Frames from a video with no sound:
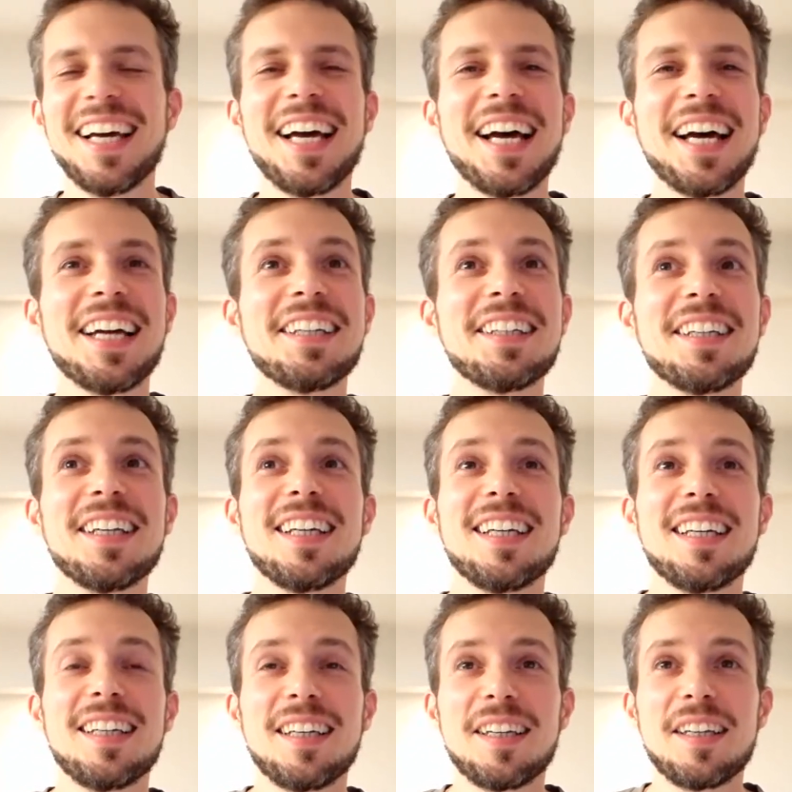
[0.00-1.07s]
And
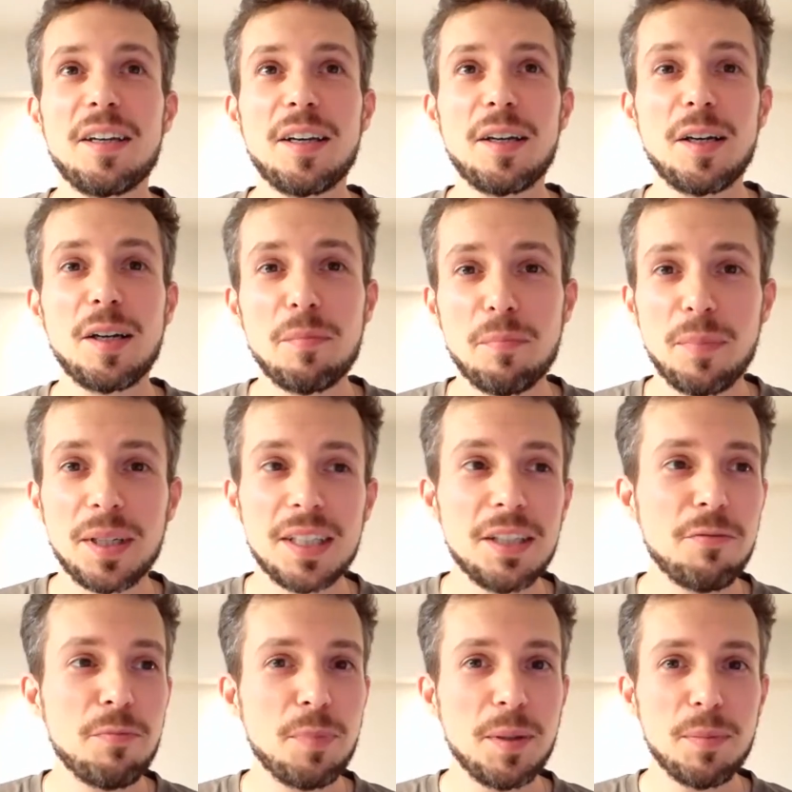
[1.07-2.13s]
but
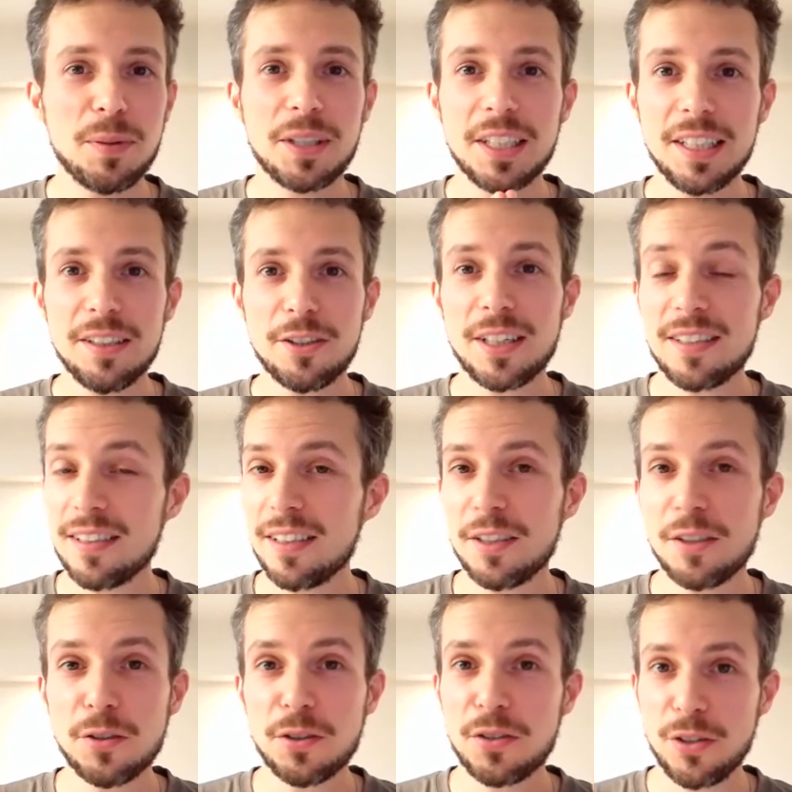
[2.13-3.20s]
if people are interested
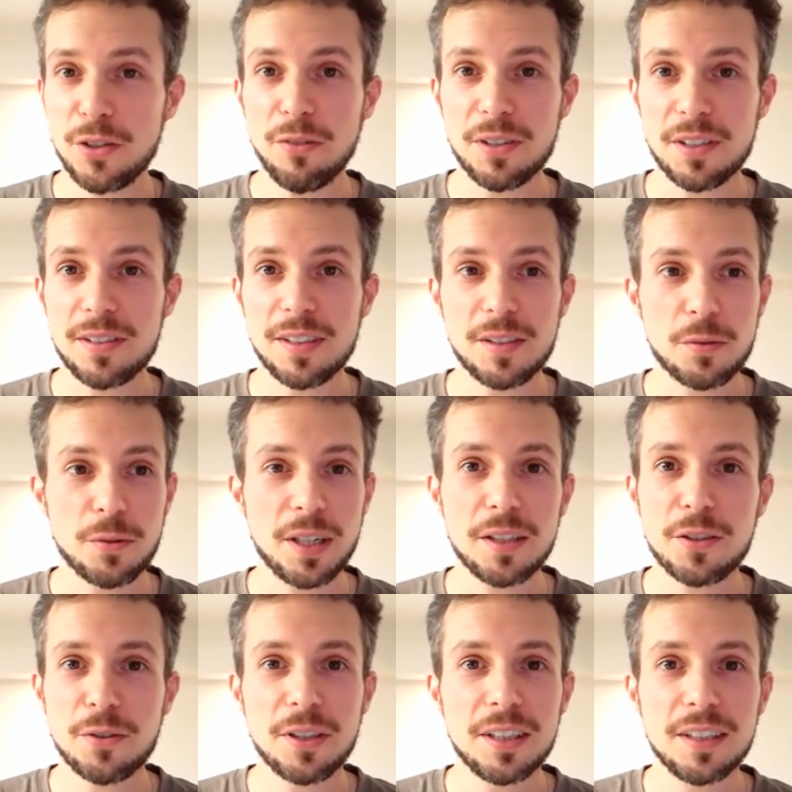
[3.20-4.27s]
in your services, right?
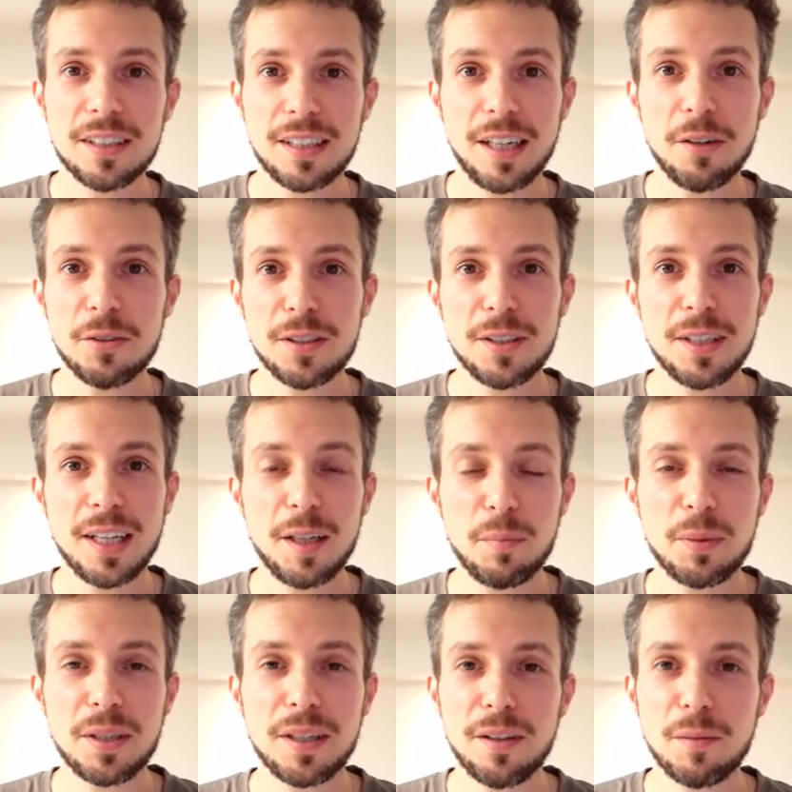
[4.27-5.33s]
You're an accountant
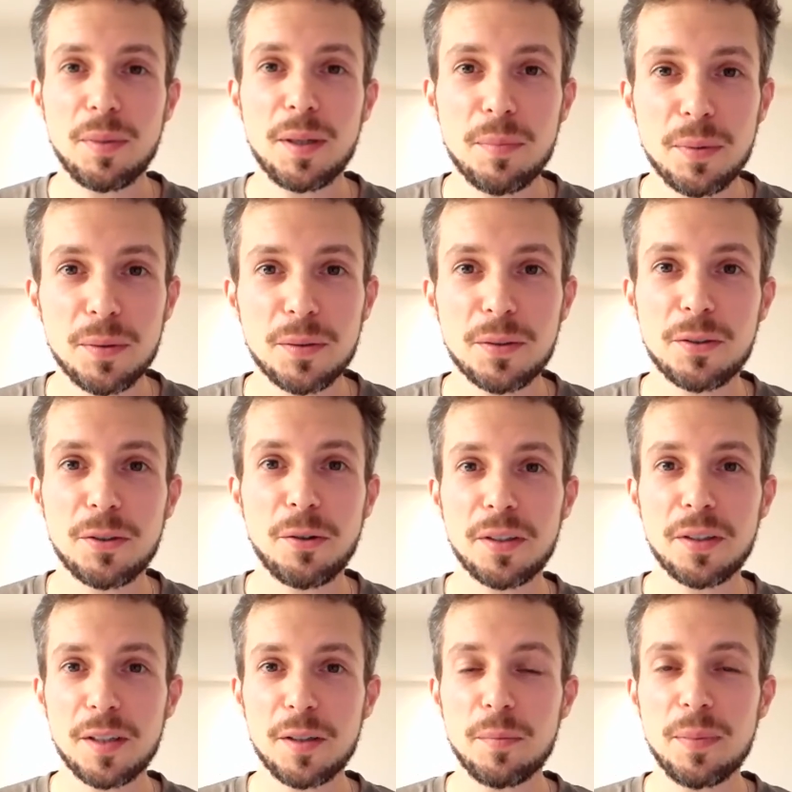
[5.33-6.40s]
helping other people
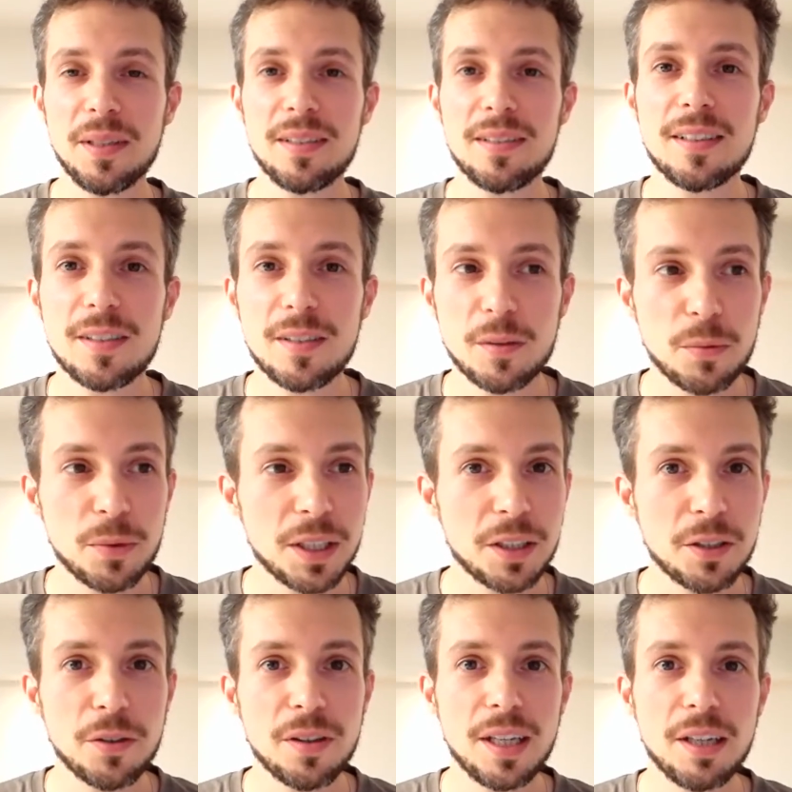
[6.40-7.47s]
growing their business. Where
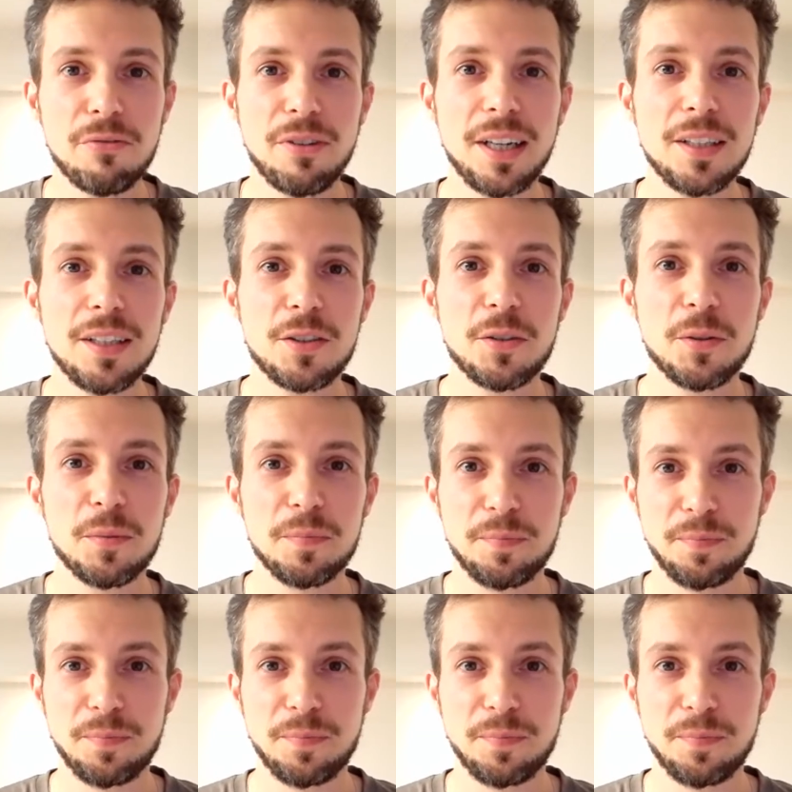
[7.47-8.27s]
could they find you?